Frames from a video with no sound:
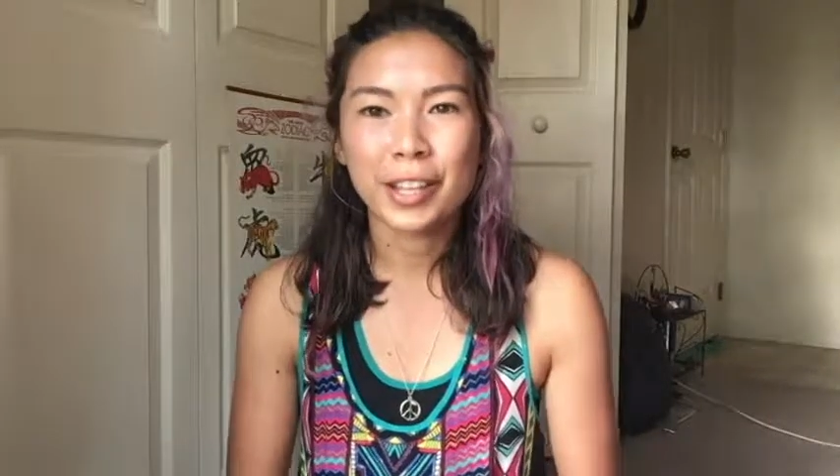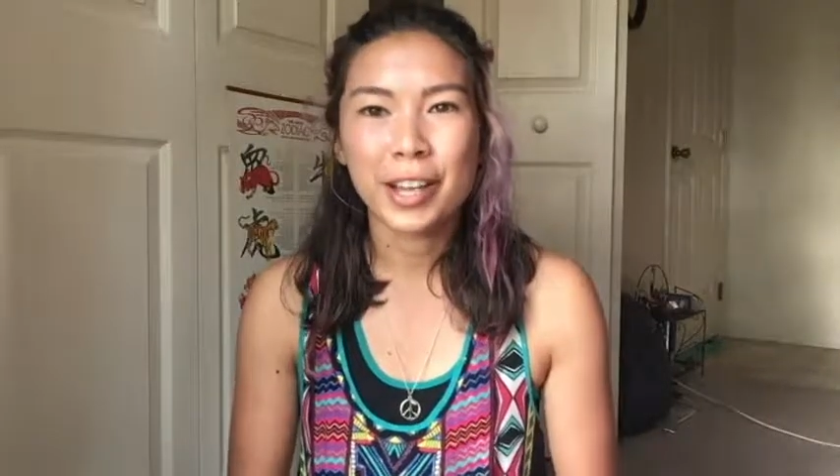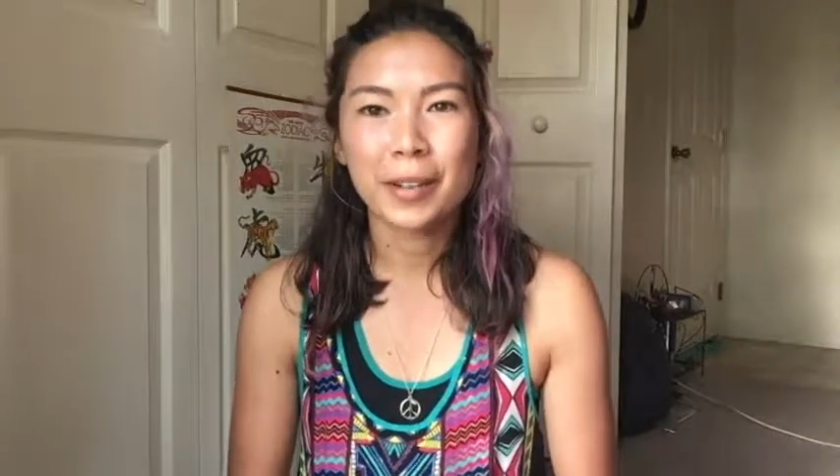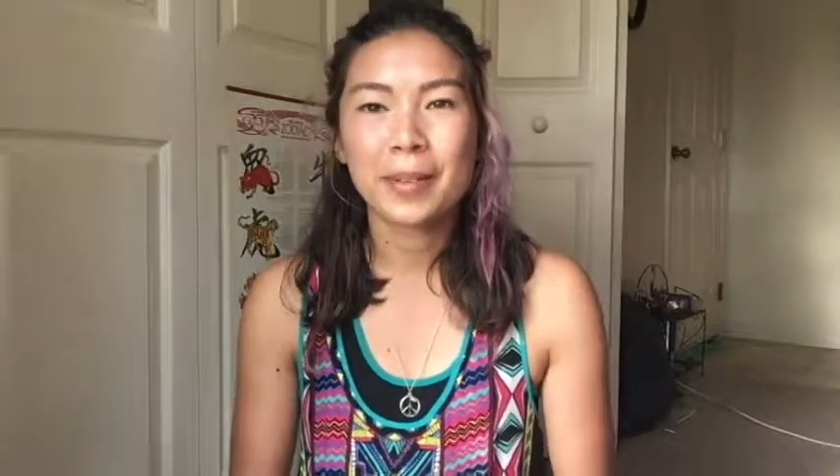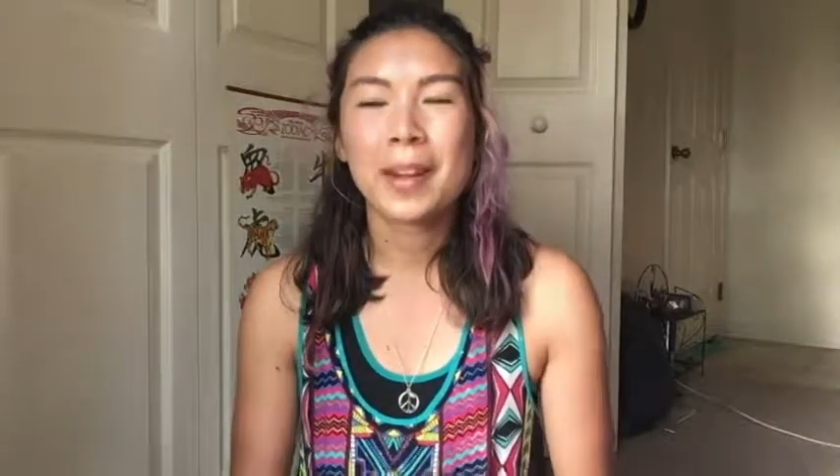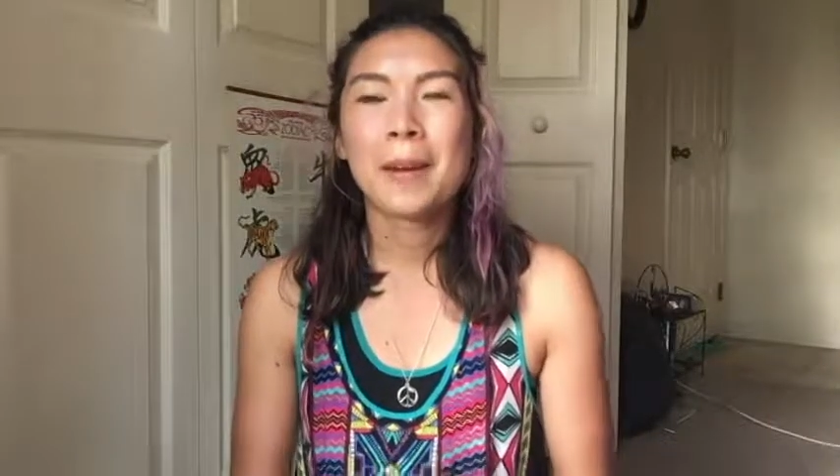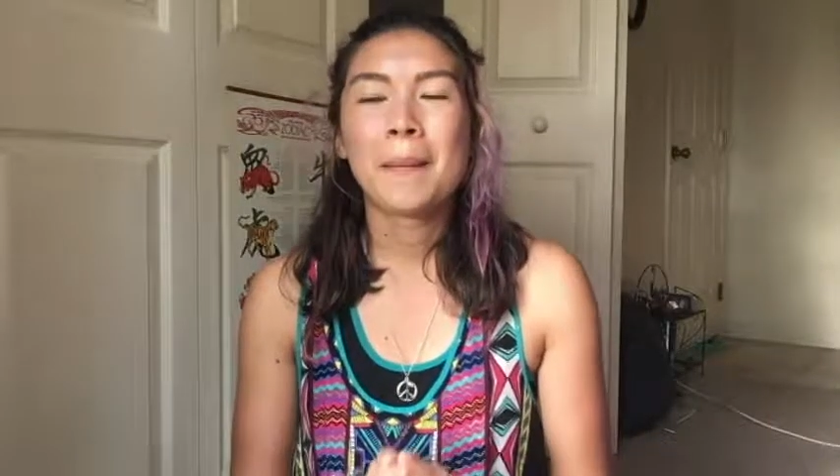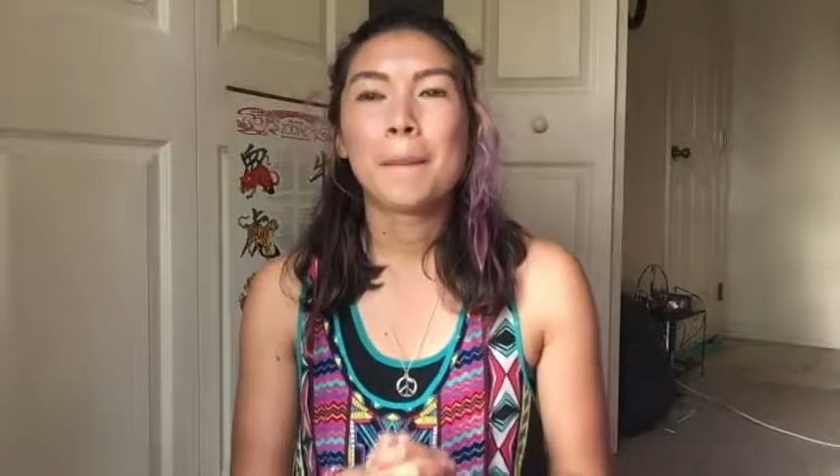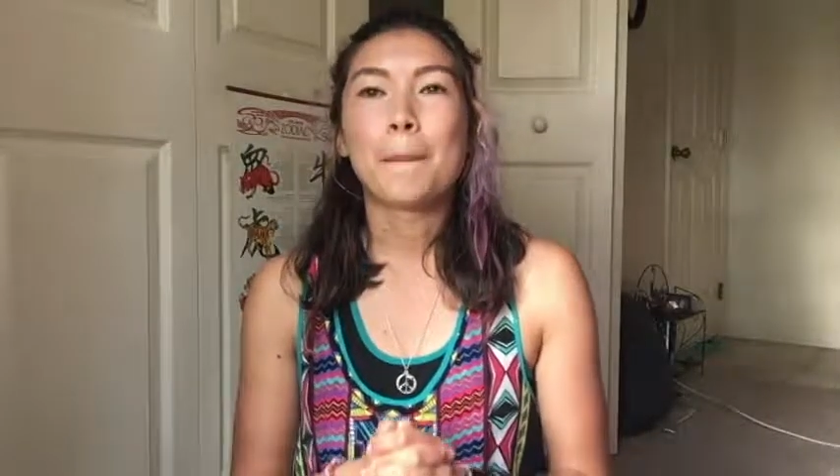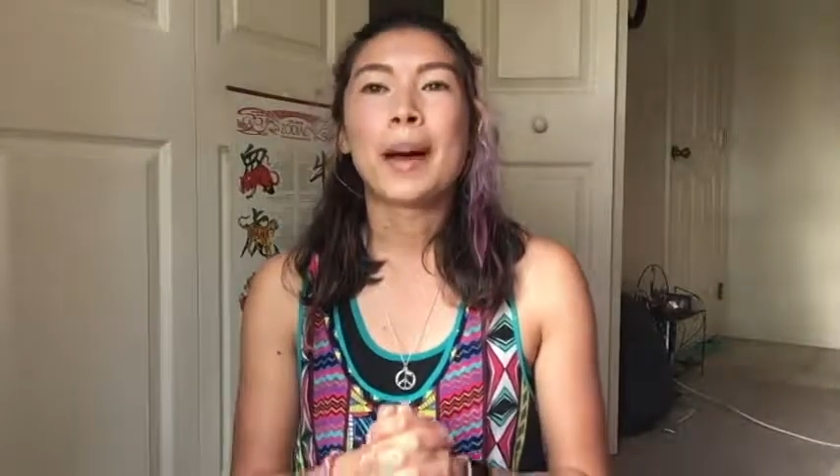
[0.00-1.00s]
good,
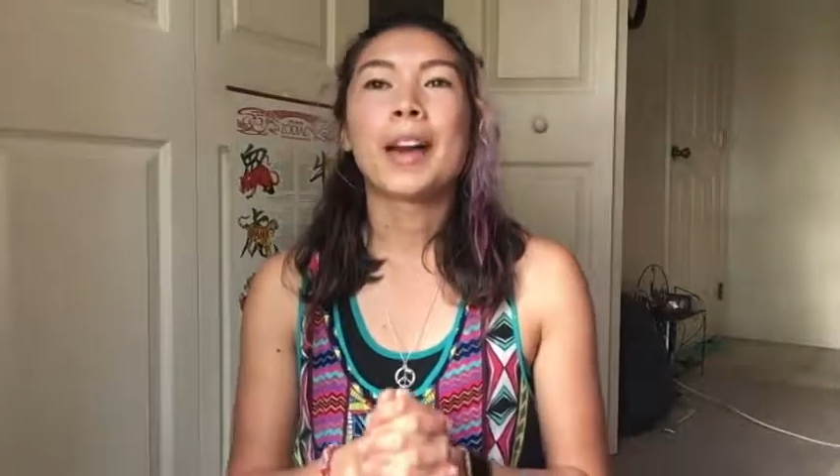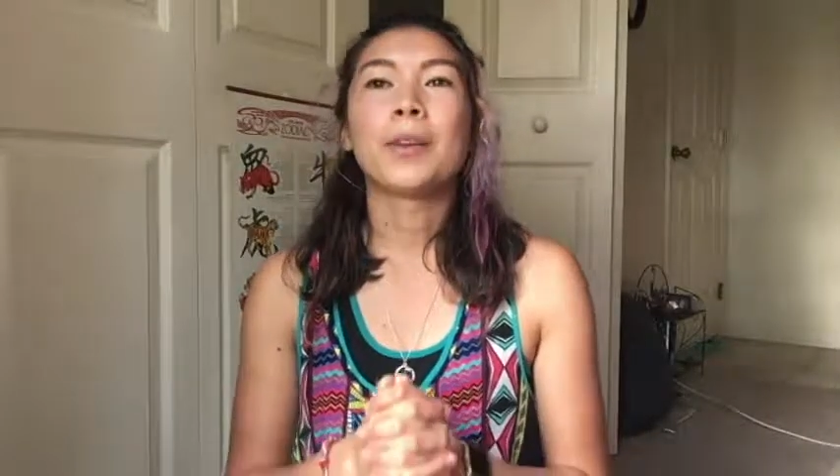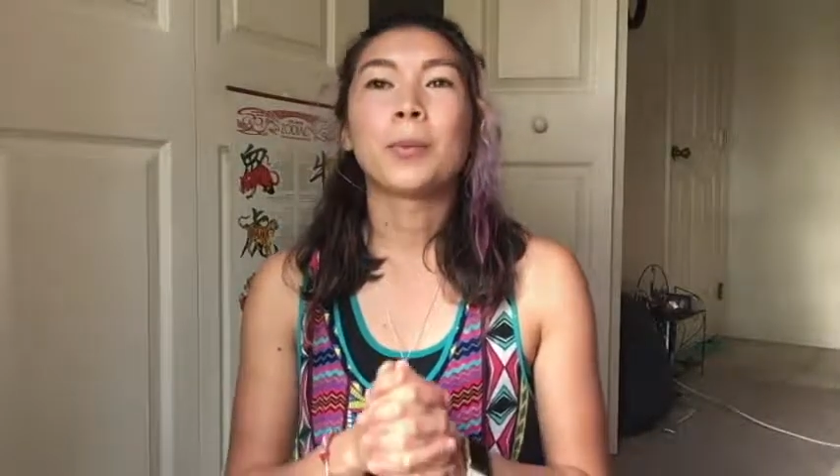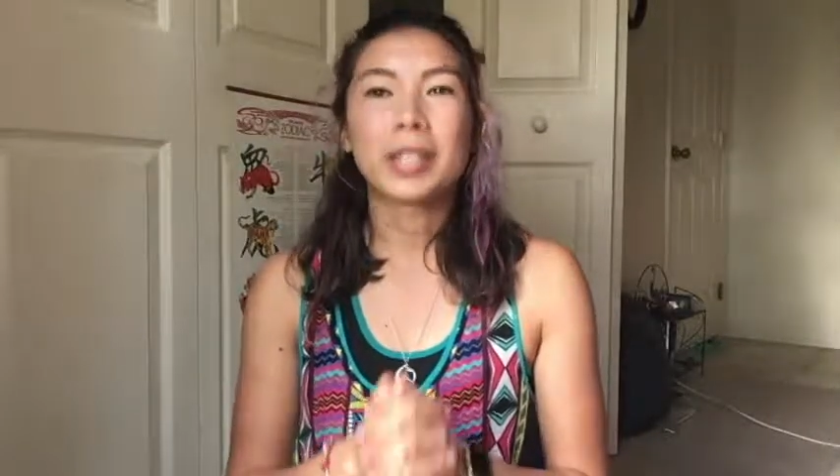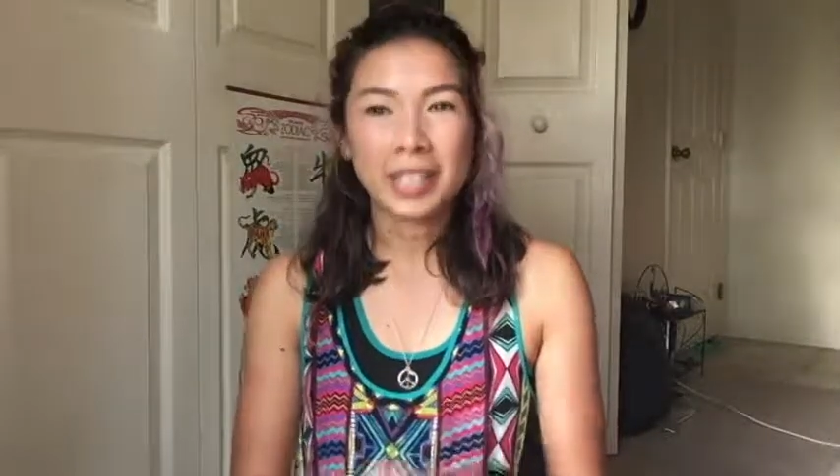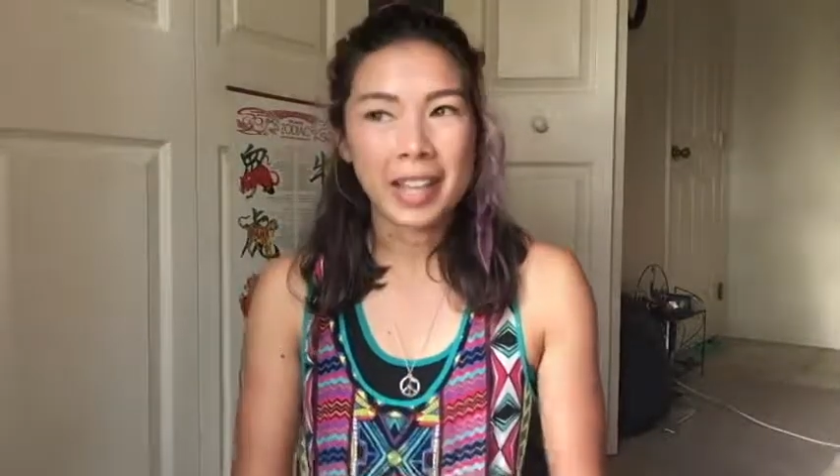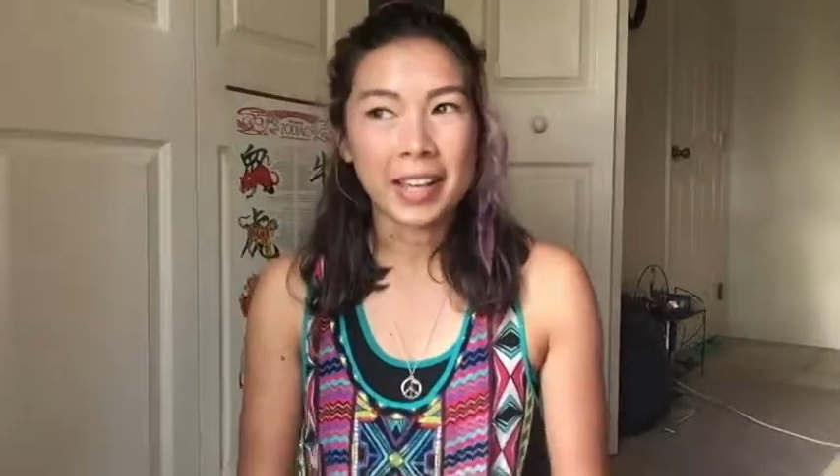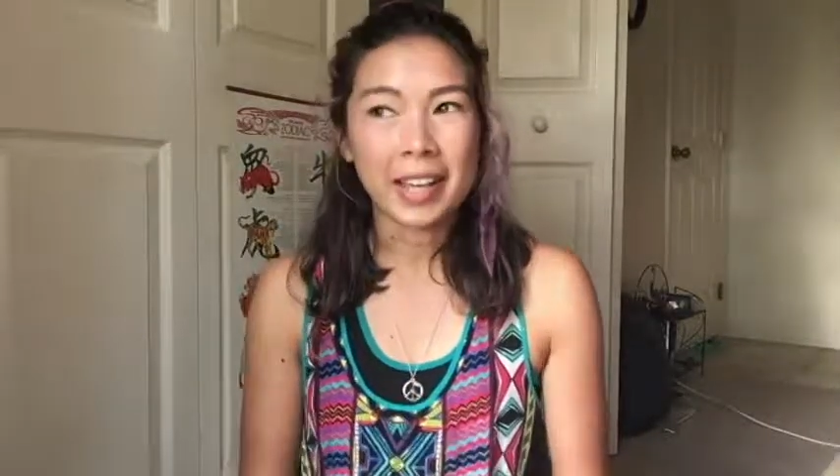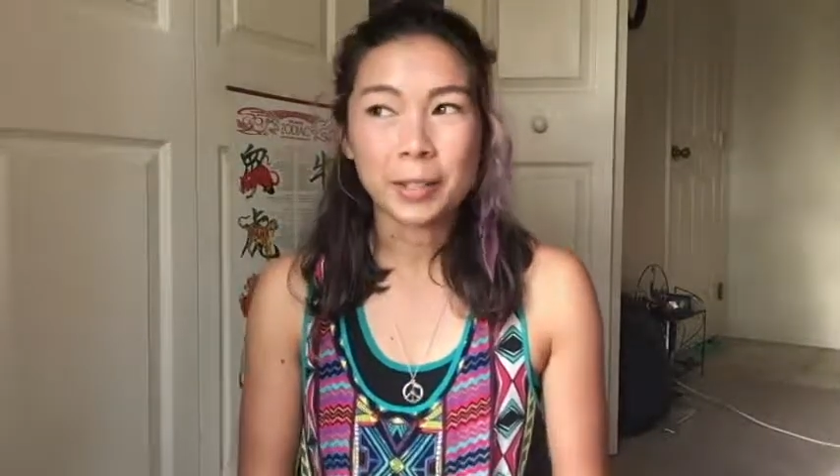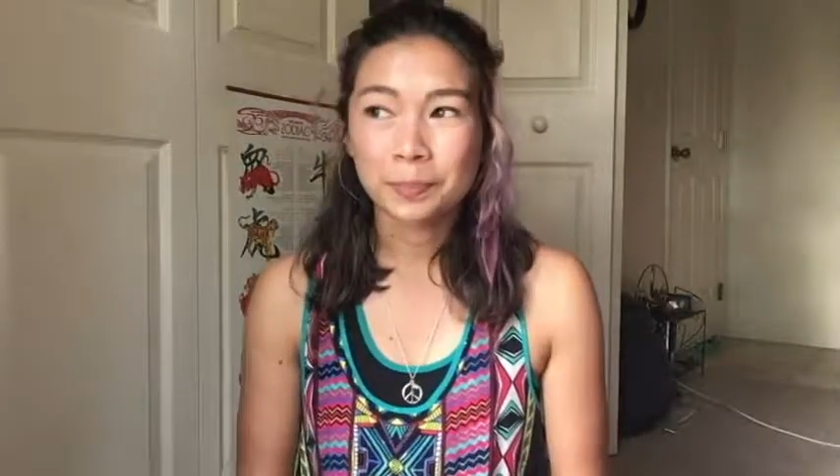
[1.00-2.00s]
but we need to
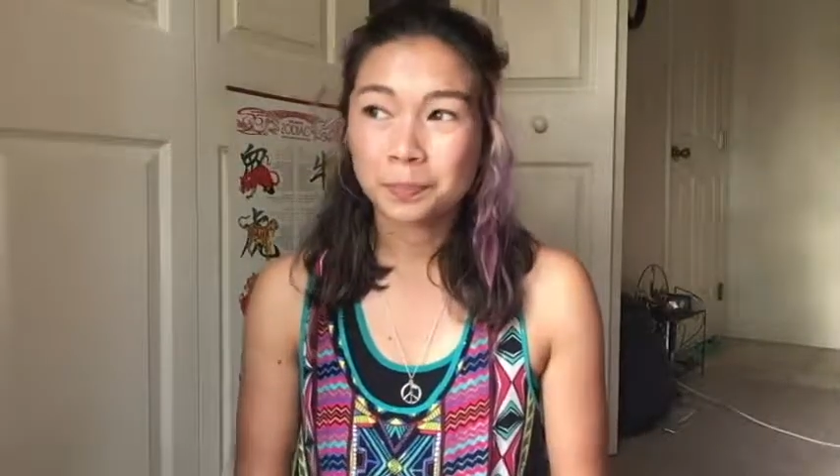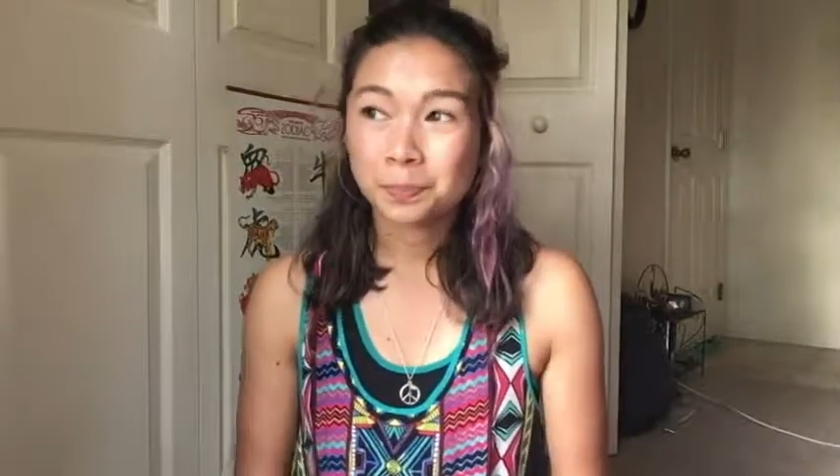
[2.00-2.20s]
hang out.